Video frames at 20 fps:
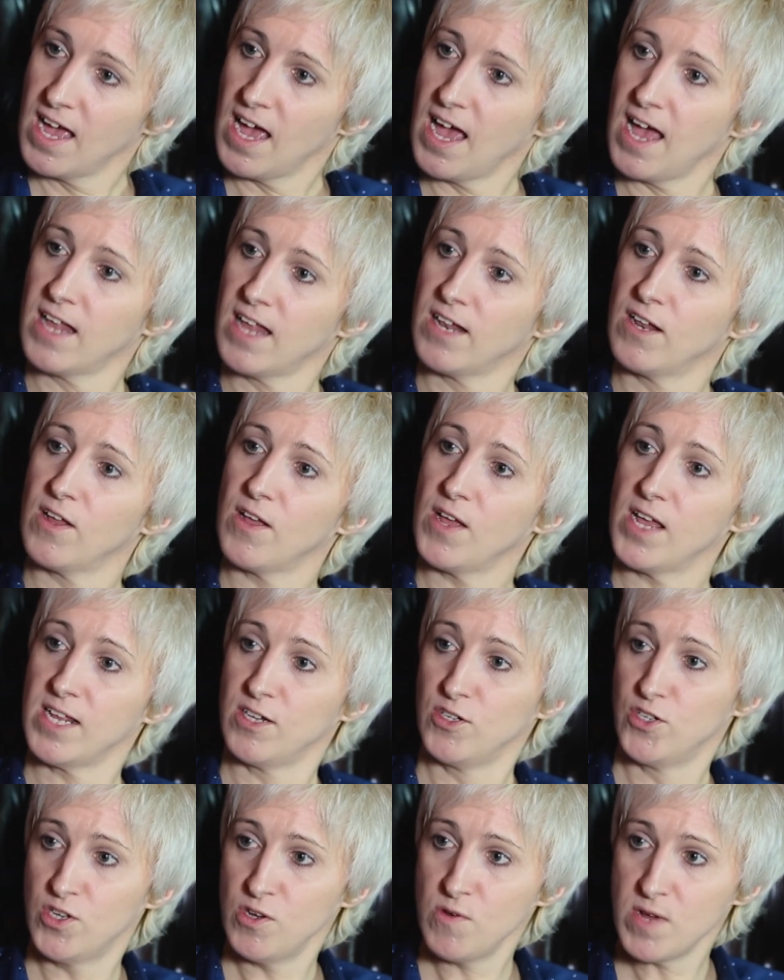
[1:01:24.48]
And
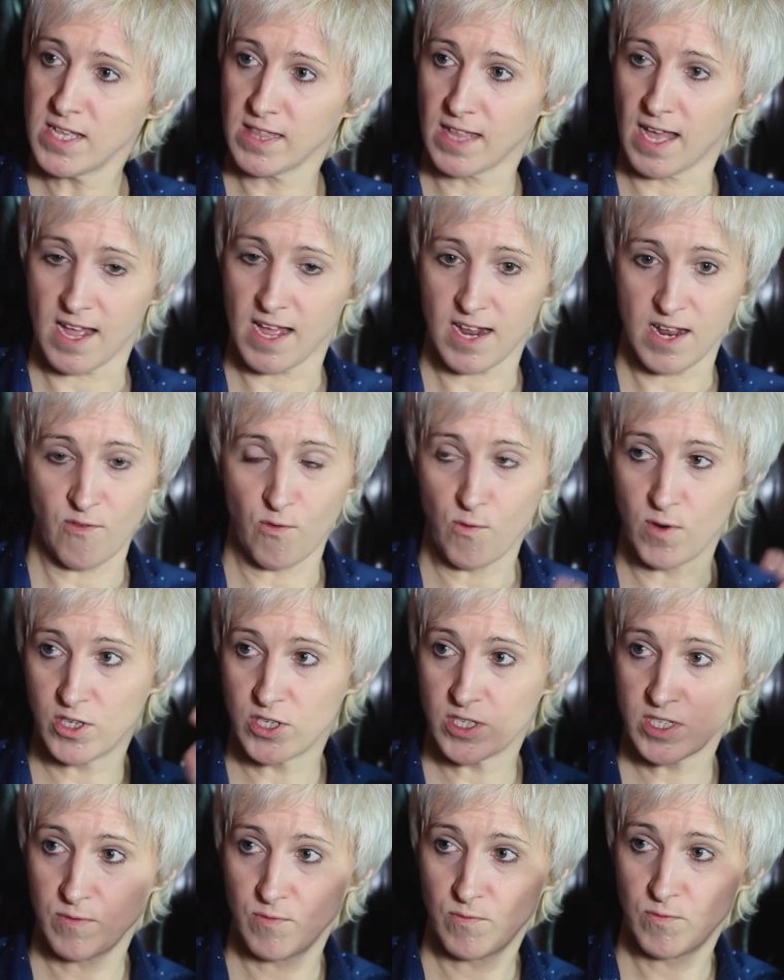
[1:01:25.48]
in doing that, if we're
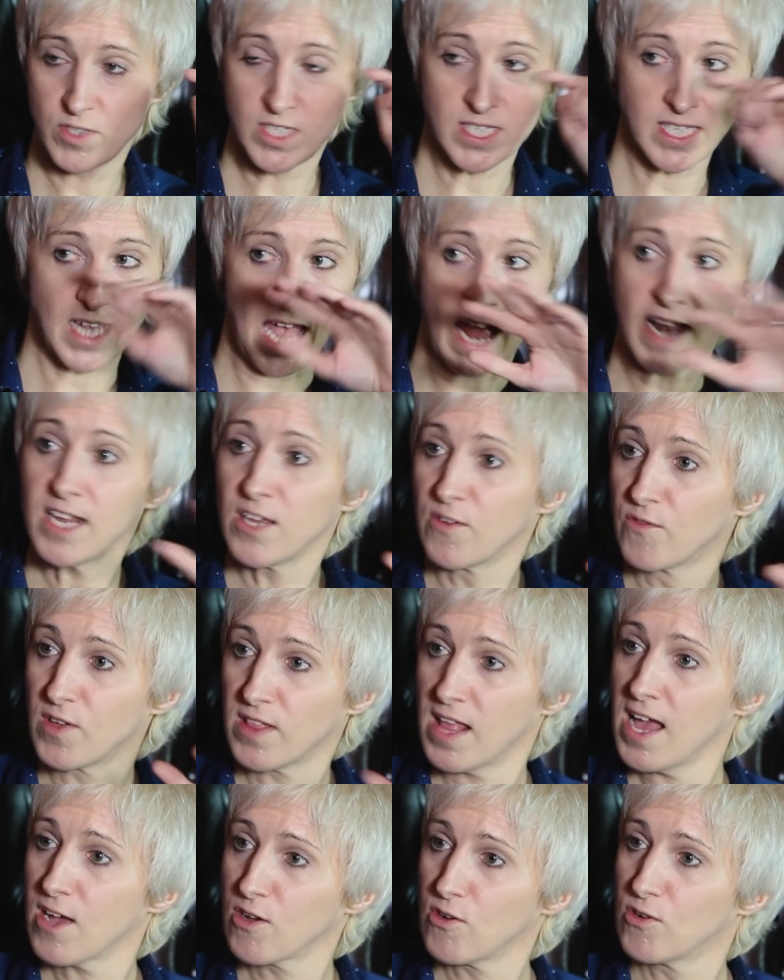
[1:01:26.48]
just scanning for
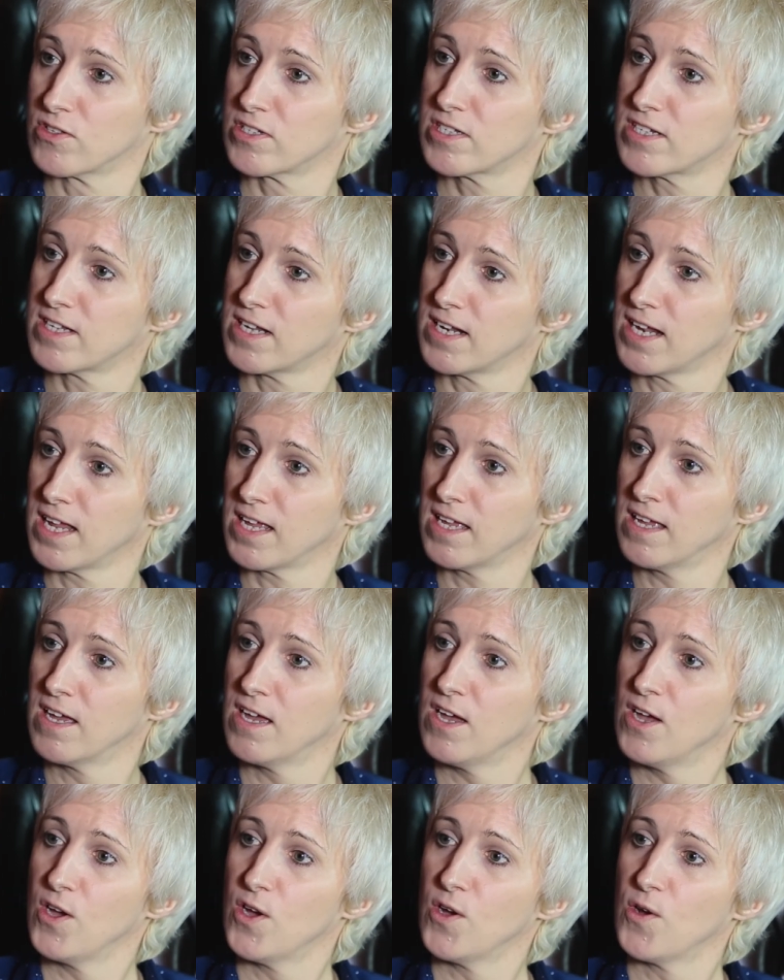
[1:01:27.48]
that constantly,
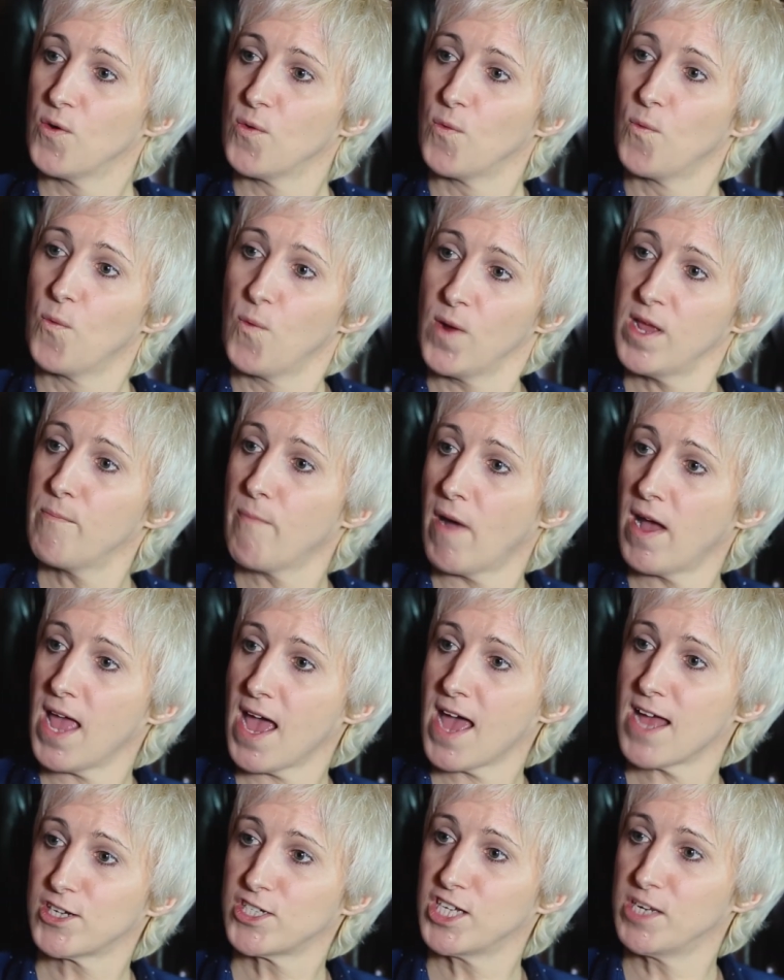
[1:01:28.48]
we might
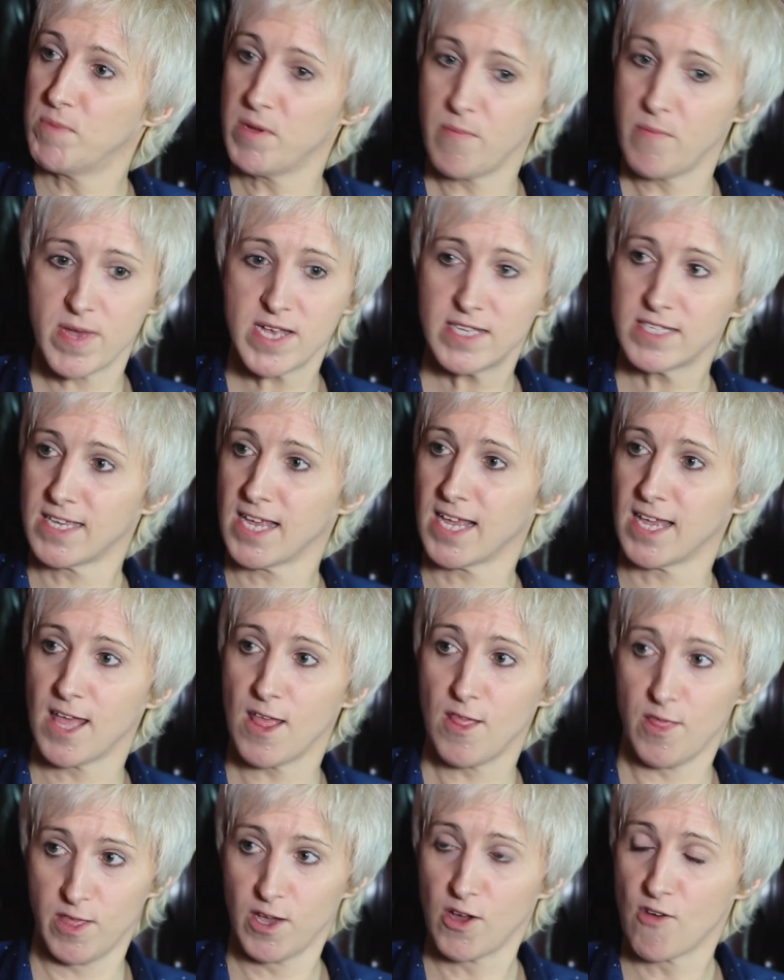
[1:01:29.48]
actually be missing
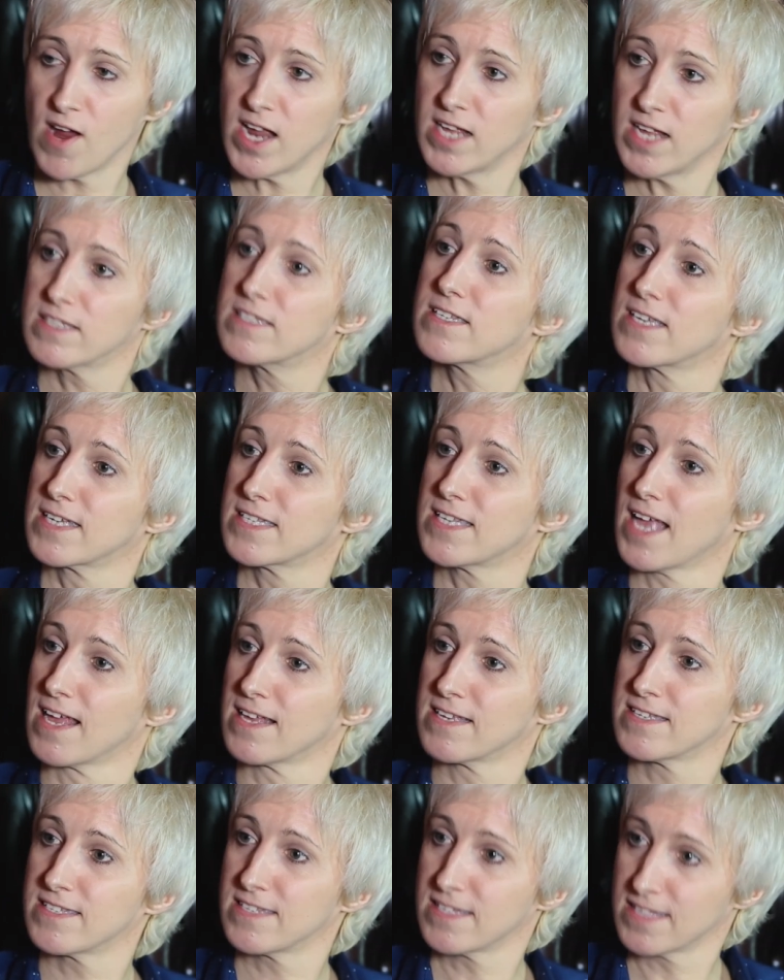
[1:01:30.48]
the great
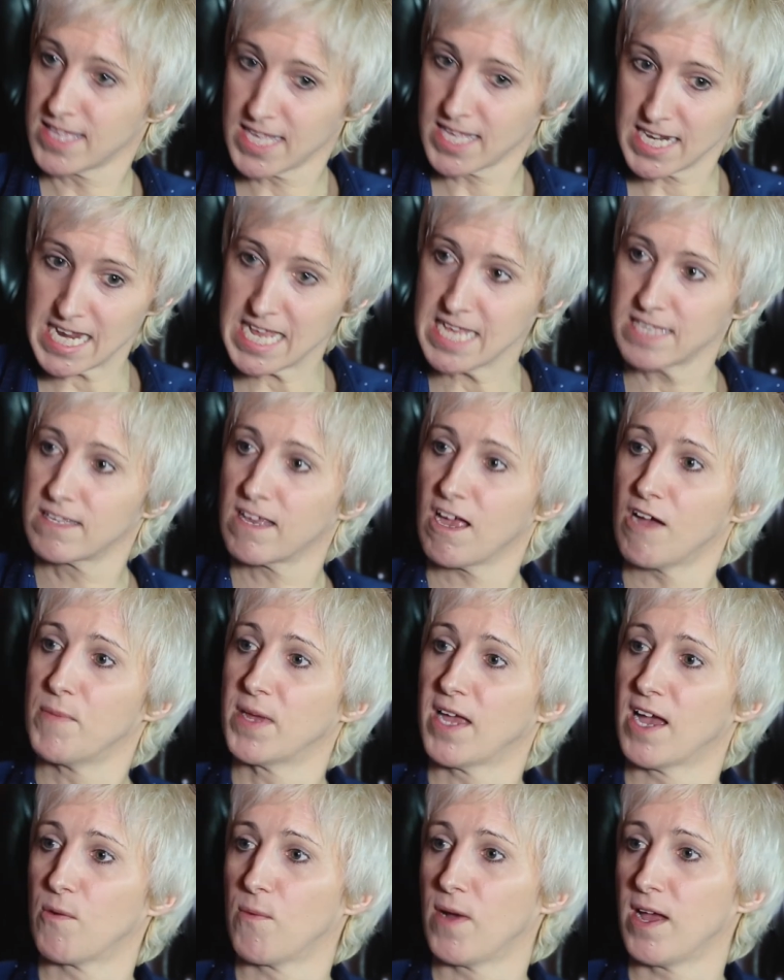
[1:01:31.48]
success that is
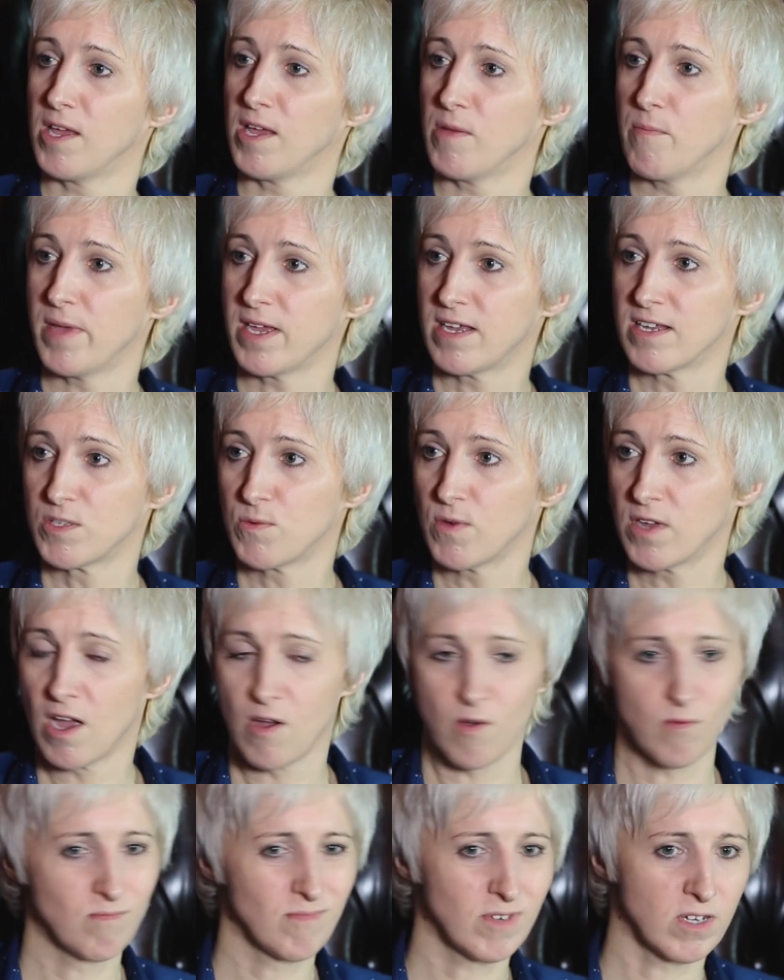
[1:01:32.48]
coming our way, because we
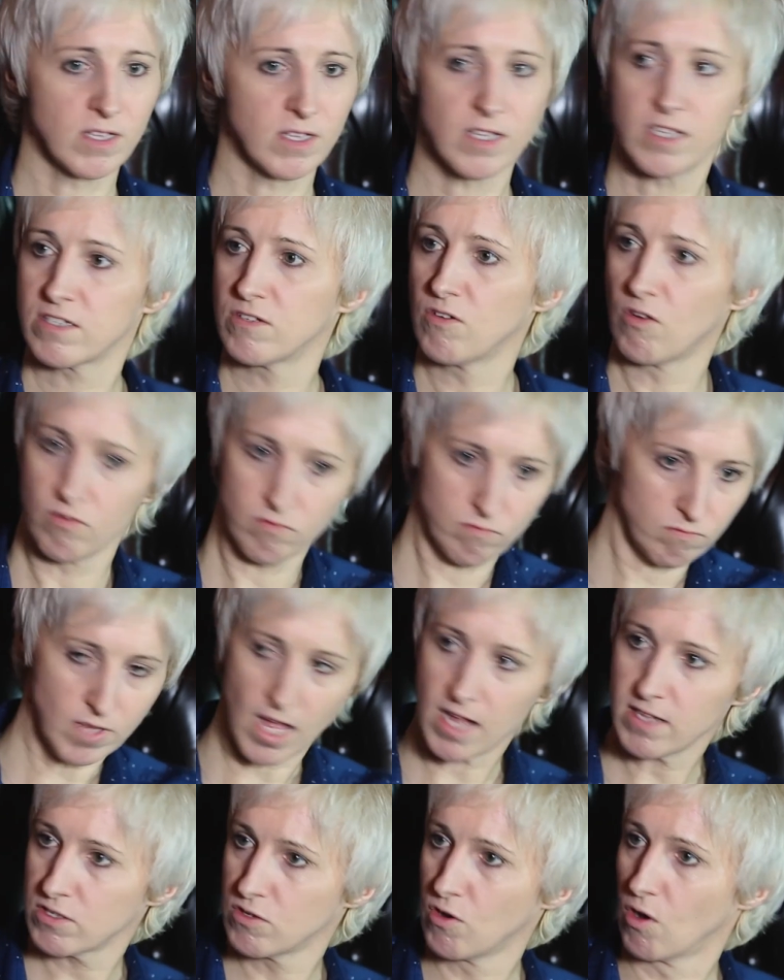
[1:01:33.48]
go, well, that's
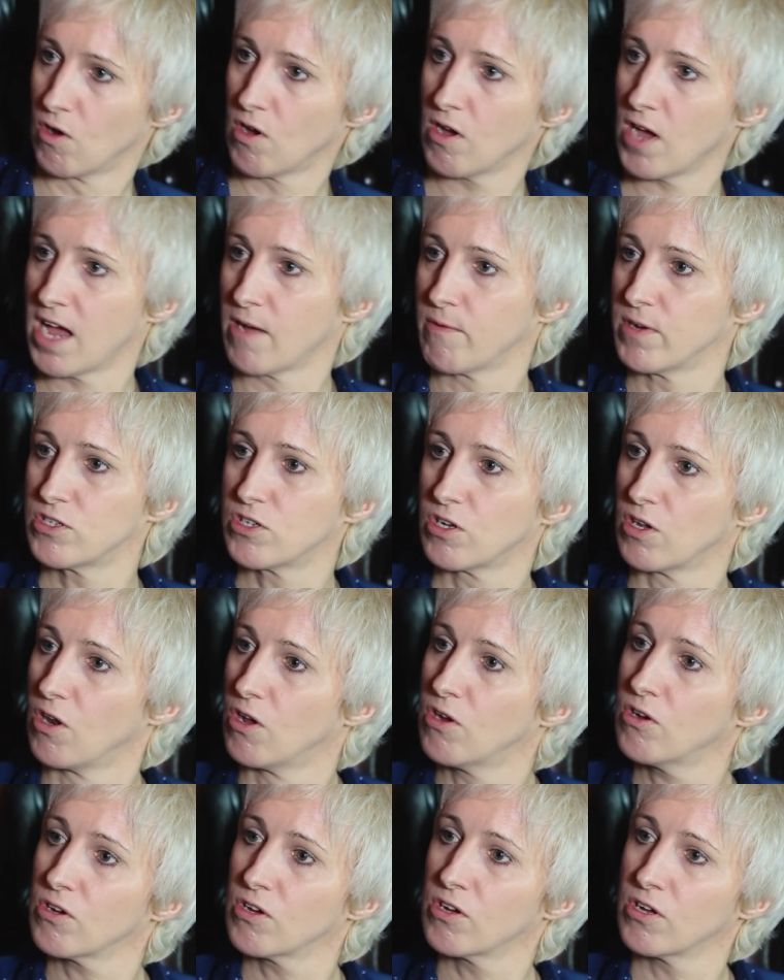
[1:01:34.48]
not how it should
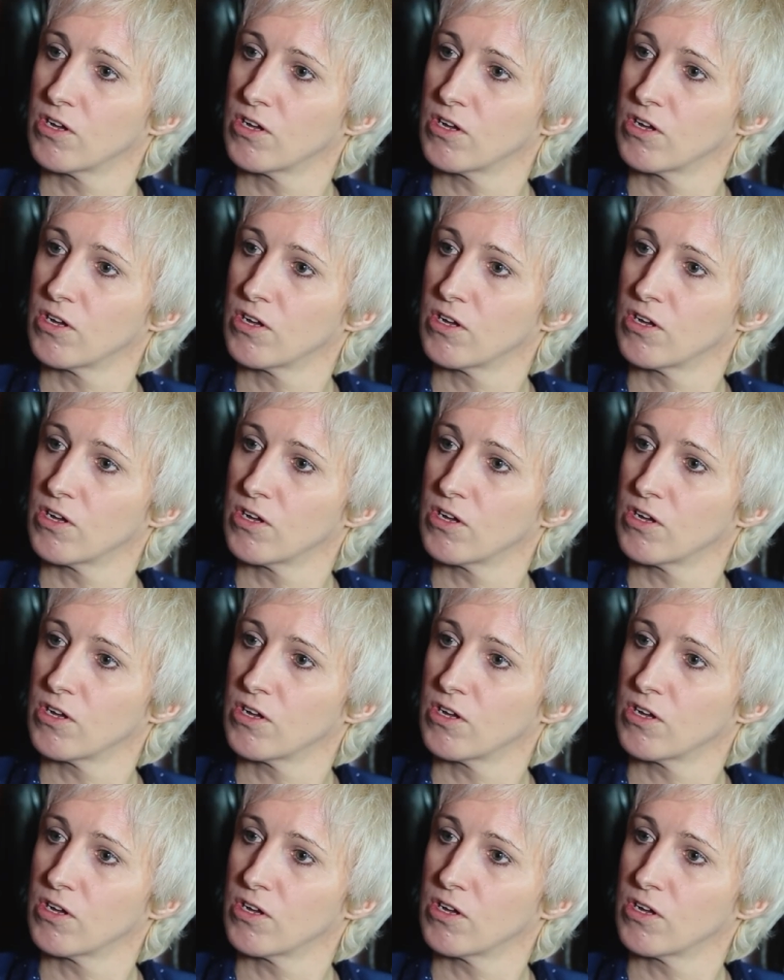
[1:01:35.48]
look.